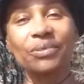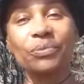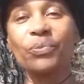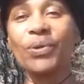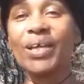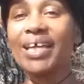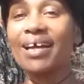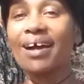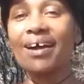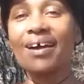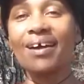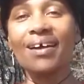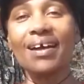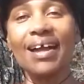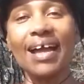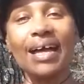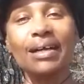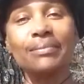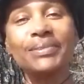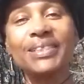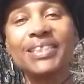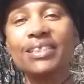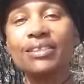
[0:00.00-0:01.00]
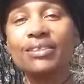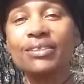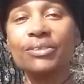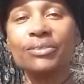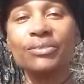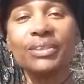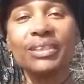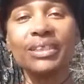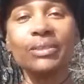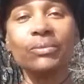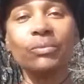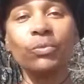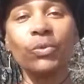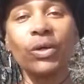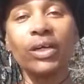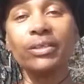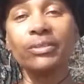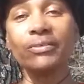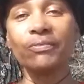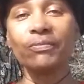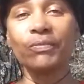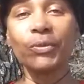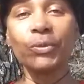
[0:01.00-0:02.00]
We are absolutely
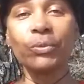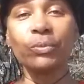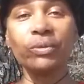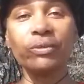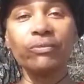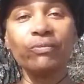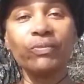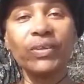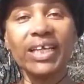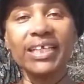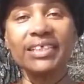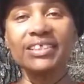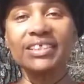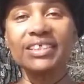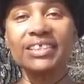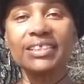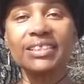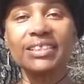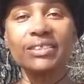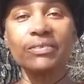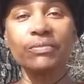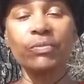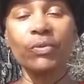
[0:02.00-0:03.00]
wonderful reflections